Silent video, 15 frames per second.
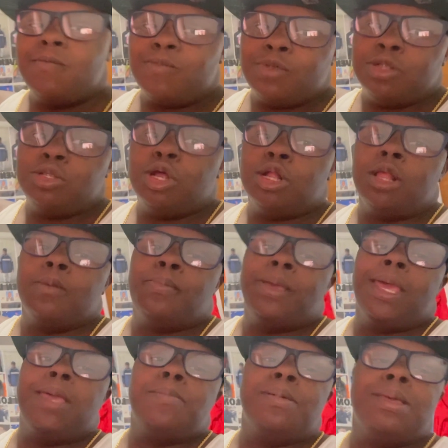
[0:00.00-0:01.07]
and little
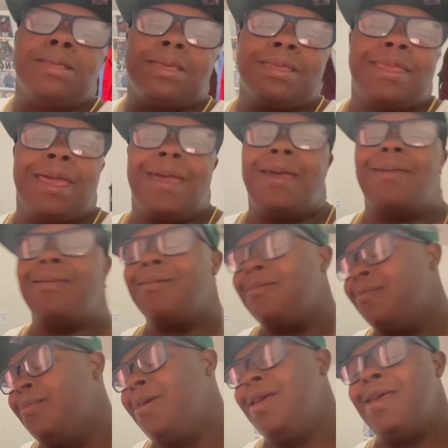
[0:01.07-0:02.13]
baby and dad,
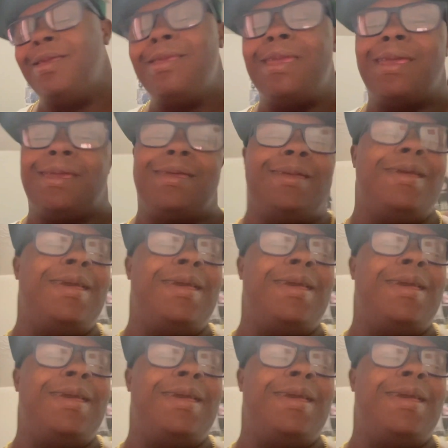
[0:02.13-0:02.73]
and man, yeah,